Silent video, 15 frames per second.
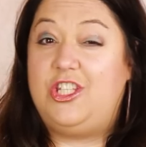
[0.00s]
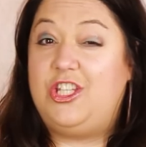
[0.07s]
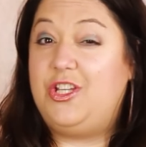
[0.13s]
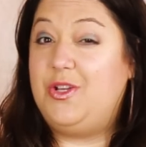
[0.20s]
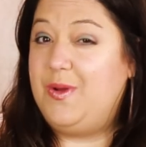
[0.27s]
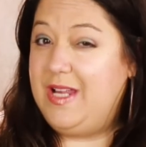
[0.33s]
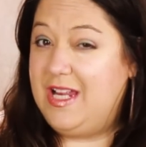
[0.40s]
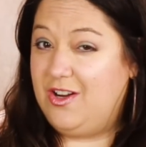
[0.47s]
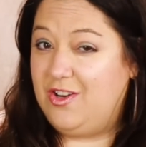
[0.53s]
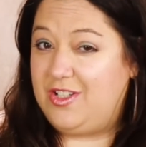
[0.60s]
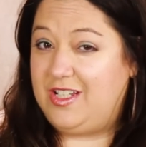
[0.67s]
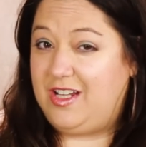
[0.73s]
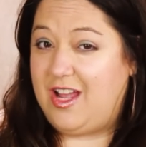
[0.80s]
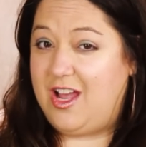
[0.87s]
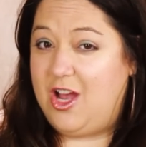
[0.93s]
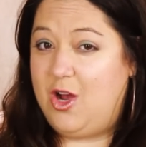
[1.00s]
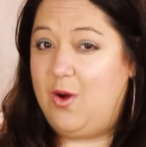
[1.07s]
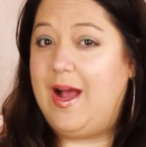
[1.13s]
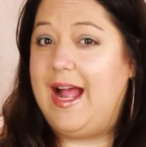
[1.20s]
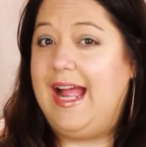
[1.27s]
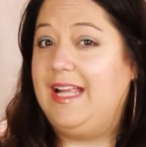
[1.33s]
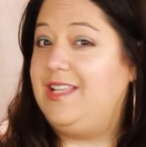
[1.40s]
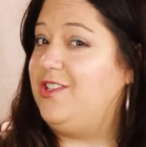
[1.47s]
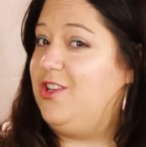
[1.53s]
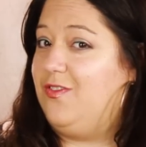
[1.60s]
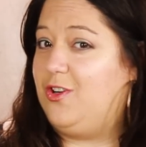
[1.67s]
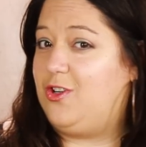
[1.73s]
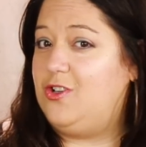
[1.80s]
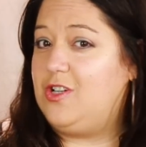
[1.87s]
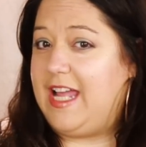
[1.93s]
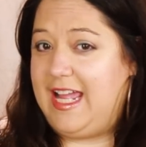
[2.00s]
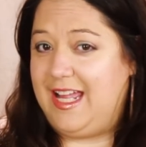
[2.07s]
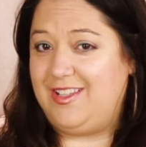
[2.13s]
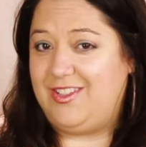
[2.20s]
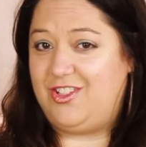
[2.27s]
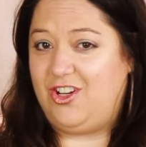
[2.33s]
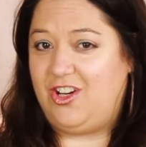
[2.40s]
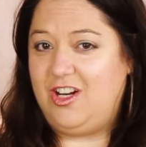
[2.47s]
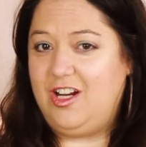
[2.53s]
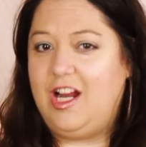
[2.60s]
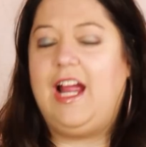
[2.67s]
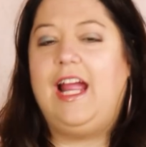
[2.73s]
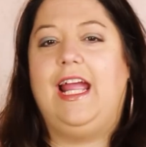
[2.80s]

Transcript: Two years ago, I had cervical cancer